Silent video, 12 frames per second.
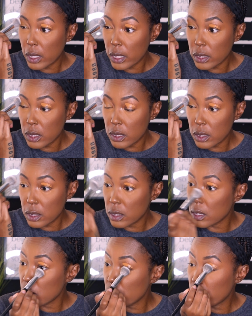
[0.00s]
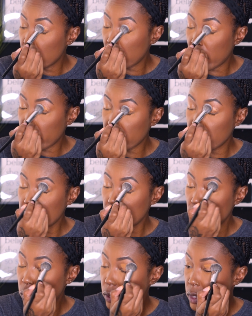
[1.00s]
let's see what I can
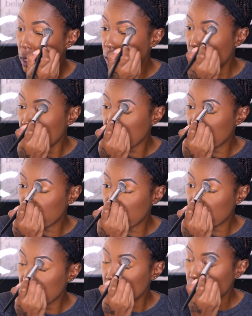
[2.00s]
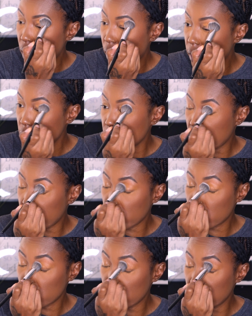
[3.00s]
pull together that I can
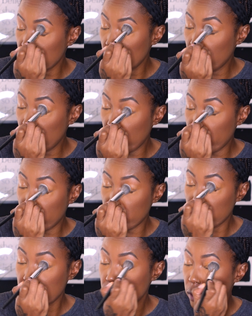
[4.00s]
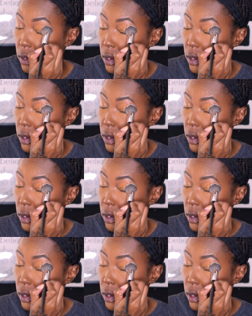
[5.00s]
actually wear